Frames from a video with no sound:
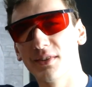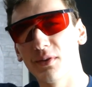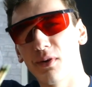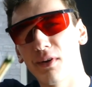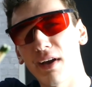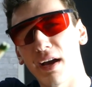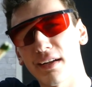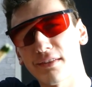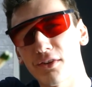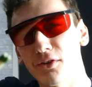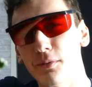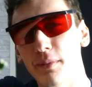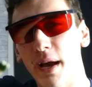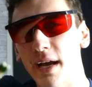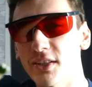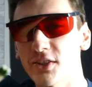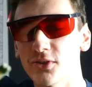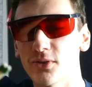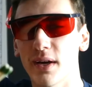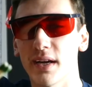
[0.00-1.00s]
so we got two
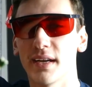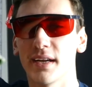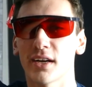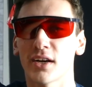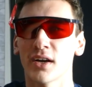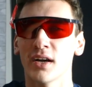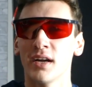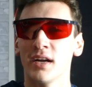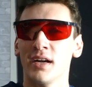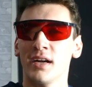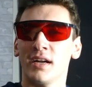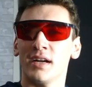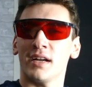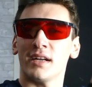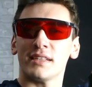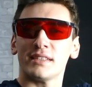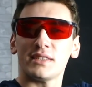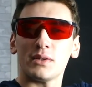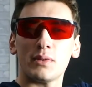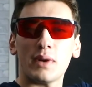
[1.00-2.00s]
matches right here.
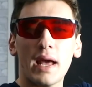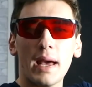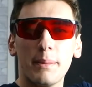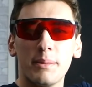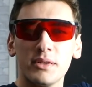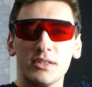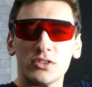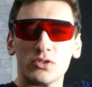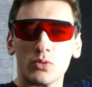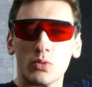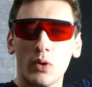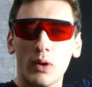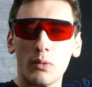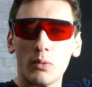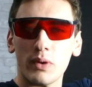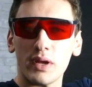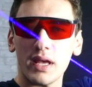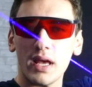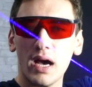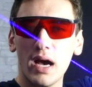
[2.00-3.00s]
See what happens
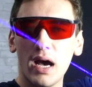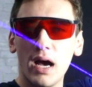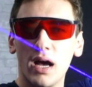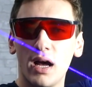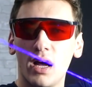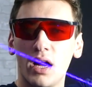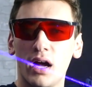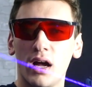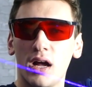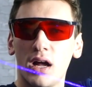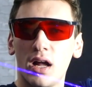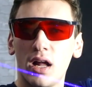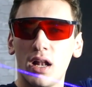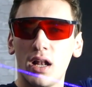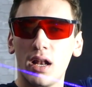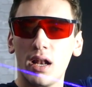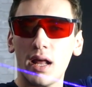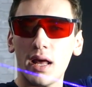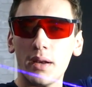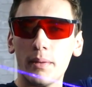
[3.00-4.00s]
when we uh,
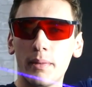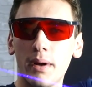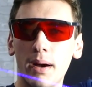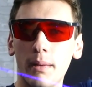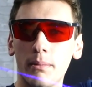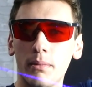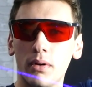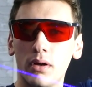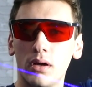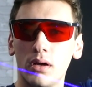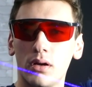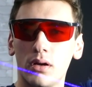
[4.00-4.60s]
light them up.